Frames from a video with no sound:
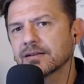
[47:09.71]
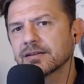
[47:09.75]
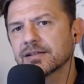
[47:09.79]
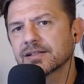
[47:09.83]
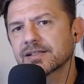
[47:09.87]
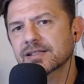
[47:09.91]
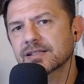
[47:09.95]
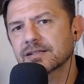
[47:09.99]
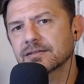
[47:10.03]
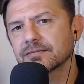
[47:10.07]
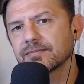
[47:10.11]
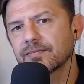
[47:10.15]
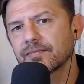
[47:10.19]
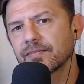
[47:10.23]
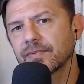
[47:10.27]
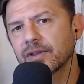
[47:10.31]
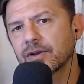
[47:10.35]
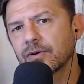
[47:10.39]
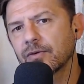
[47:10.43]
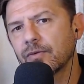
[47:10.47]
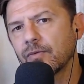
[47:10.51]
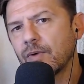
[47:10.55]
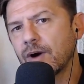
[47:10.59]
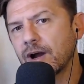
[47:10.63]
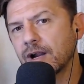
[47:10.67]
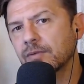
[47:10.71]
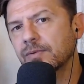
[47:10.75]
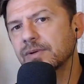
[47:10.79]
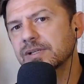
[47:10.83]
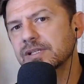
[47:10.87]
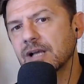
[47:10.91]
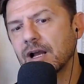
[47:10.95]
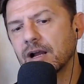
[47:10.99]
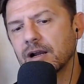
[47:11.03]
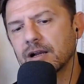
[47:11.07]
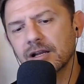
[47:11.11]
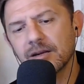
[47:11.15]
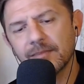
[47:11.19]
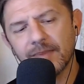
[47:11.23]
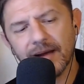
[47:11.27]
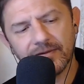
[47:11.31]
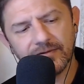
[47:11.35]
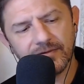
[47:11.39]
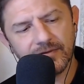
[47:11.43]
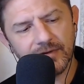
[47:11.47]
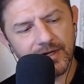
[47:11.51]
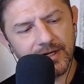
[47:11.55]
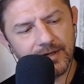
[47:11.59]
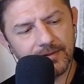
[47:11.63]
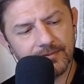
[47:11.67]
Listen, why are we talking
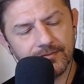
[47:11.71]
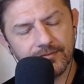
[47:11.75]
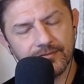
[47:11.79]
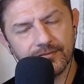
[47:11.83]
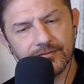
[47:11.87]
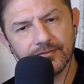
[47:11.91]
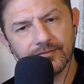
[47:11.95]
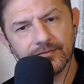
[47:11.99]
about freedom?